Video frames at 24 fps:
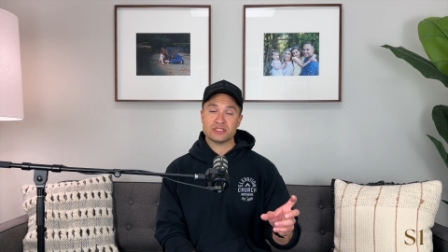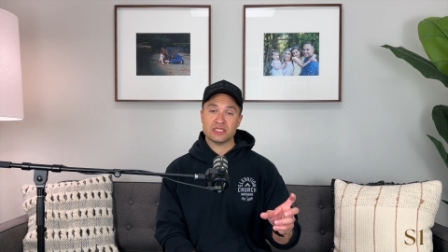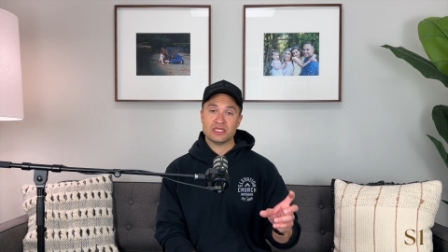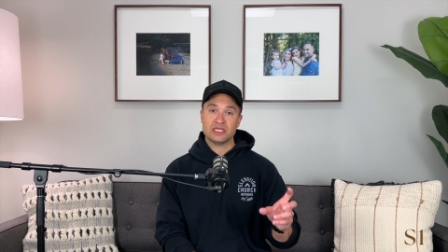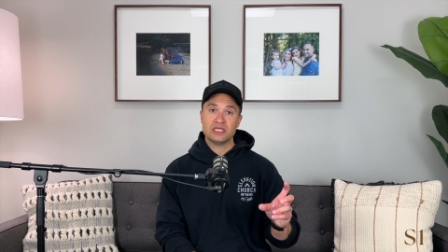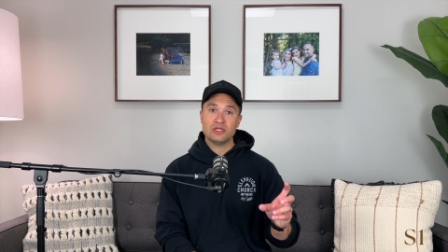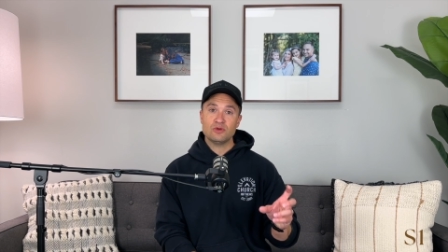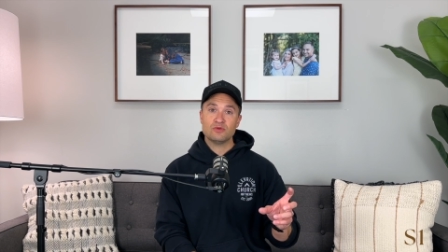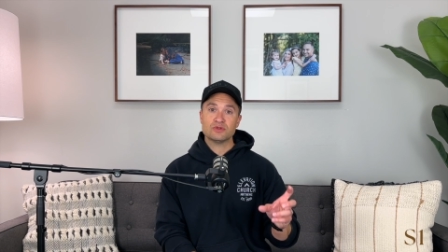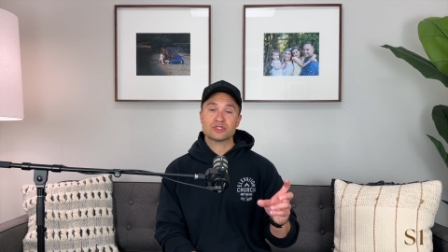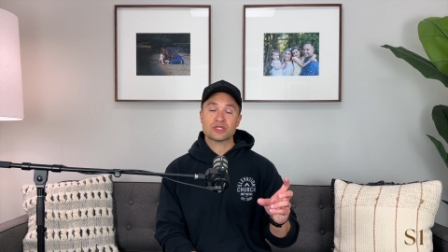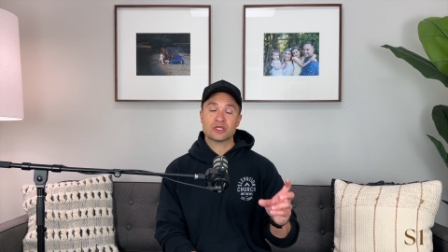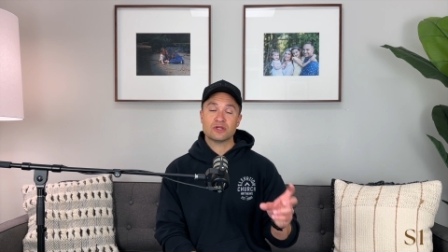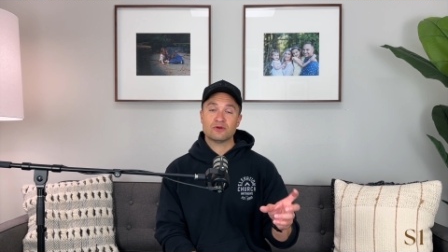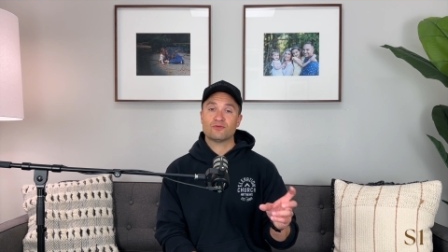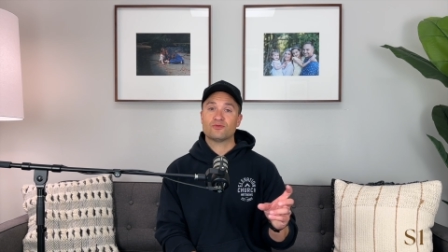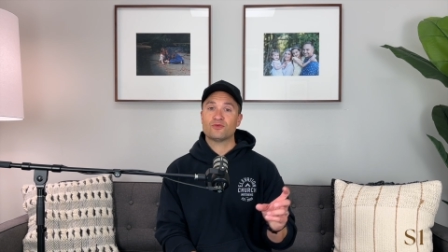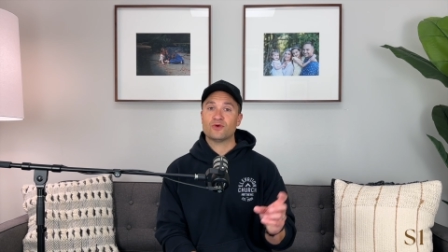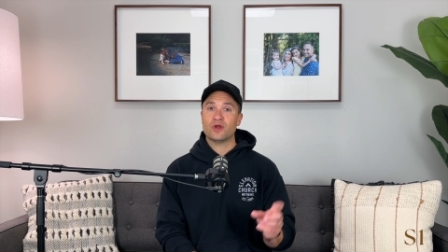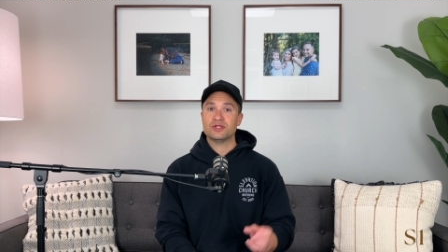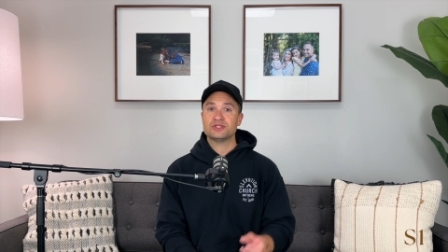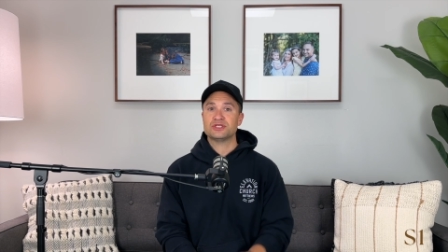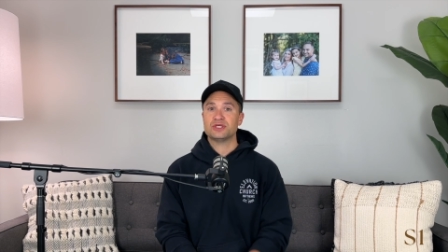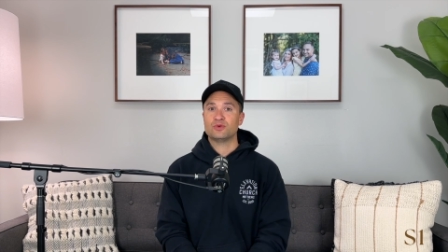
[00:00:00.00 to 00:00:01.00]
He was
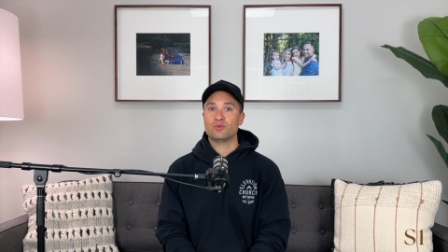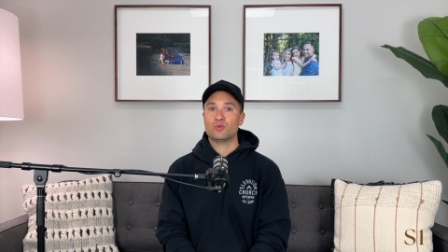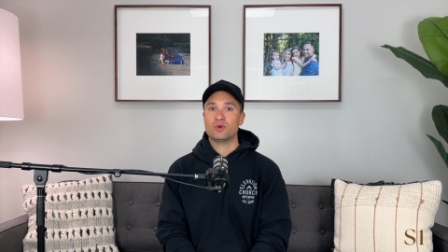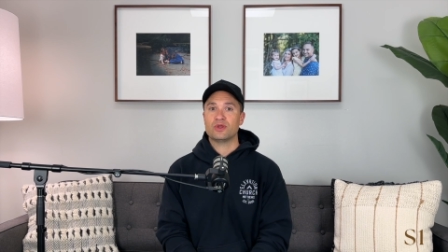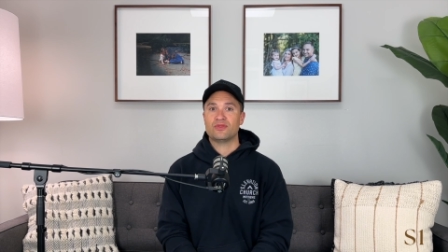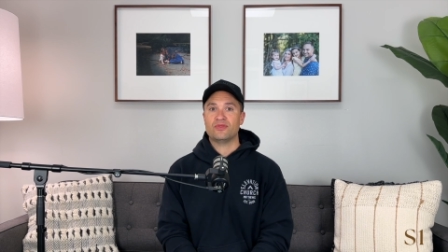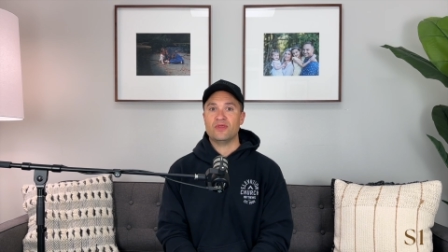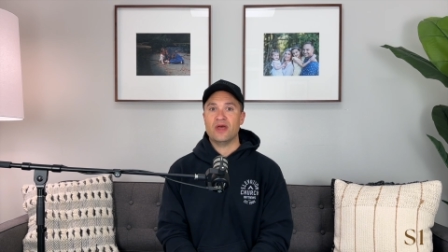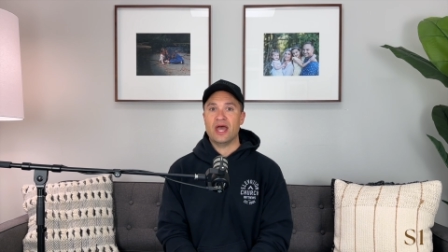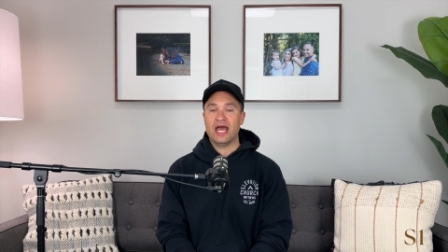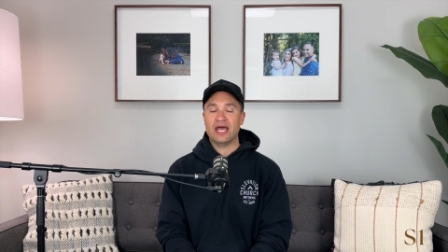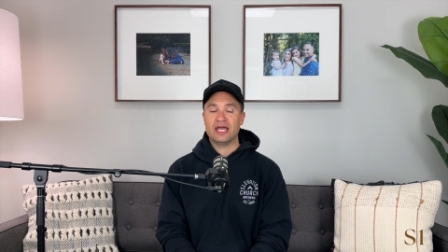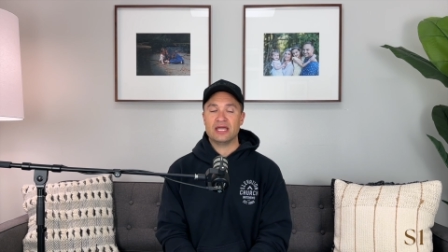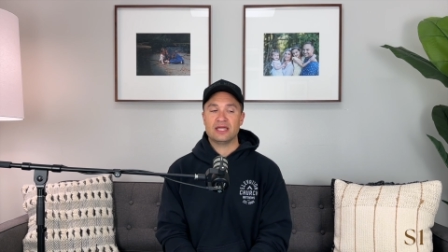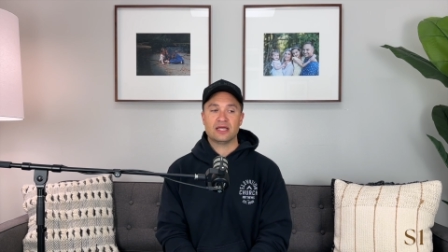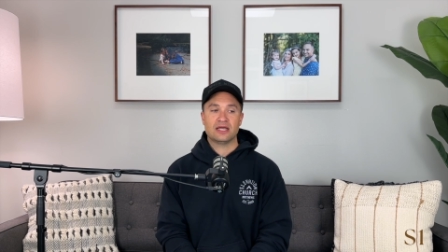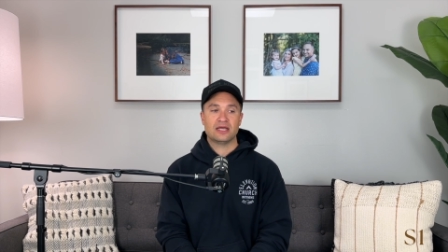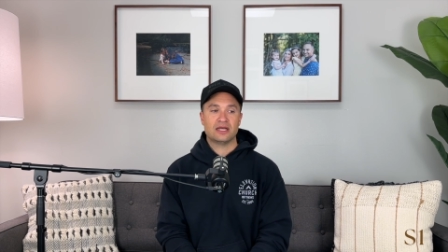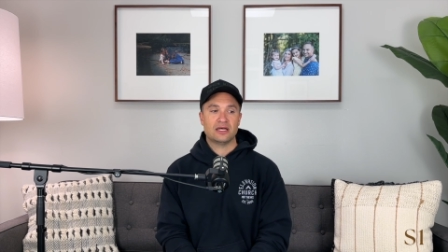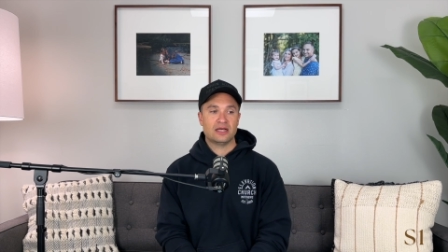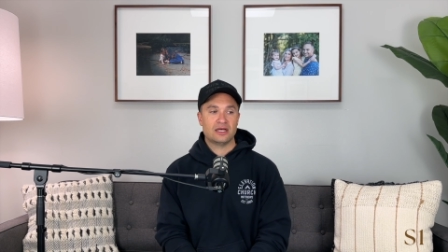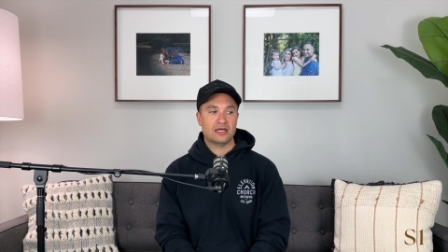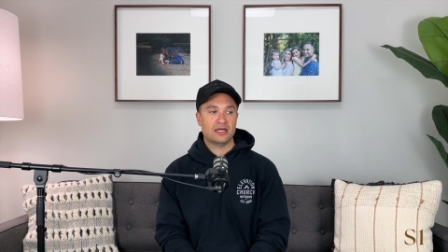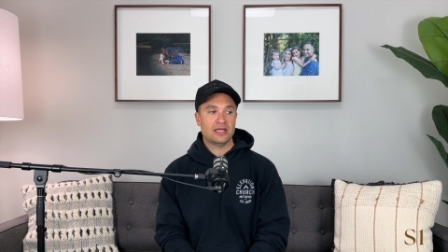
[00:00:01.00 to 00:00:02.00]
confronted with that
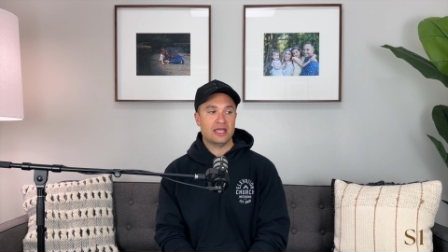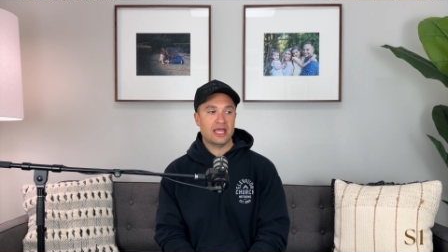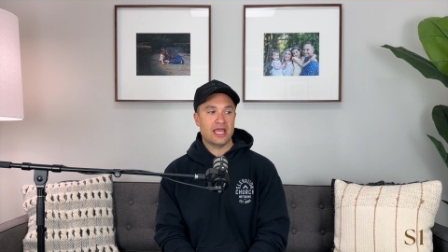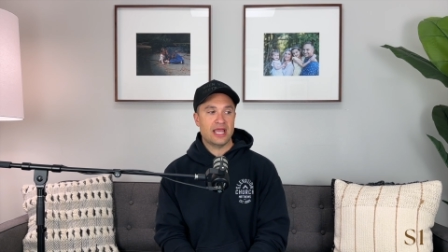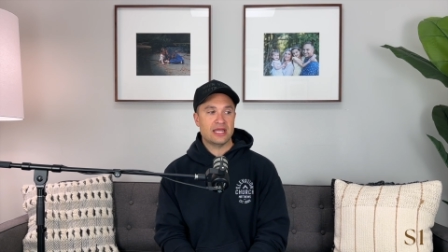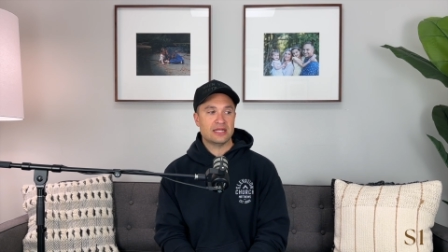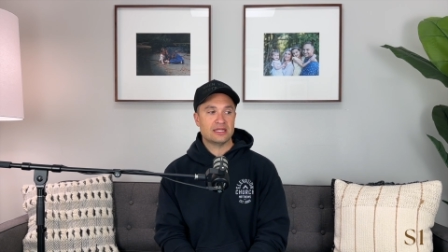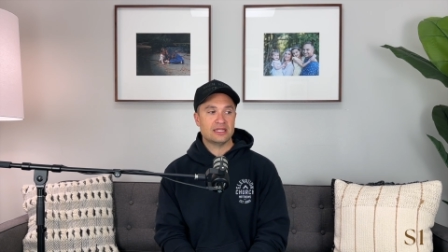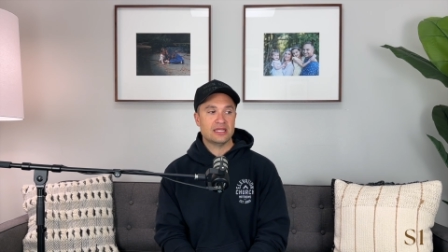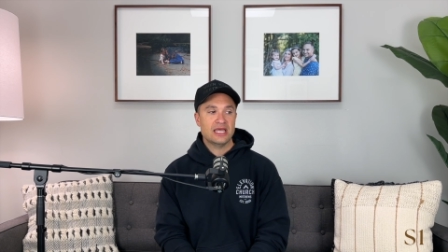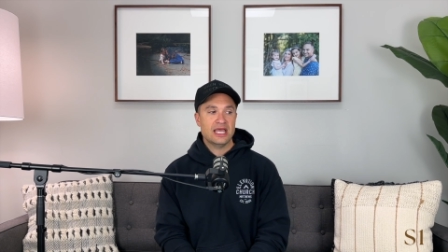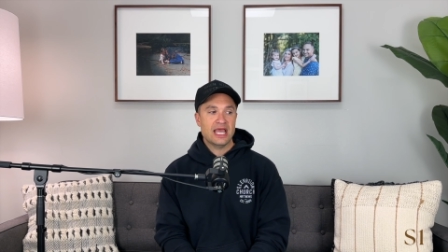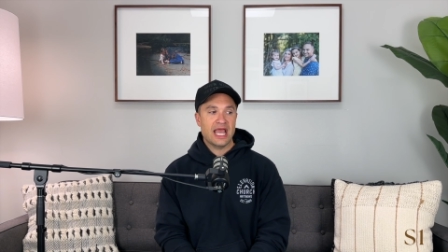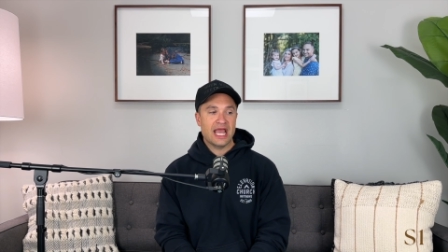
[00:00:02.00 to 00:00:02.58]
and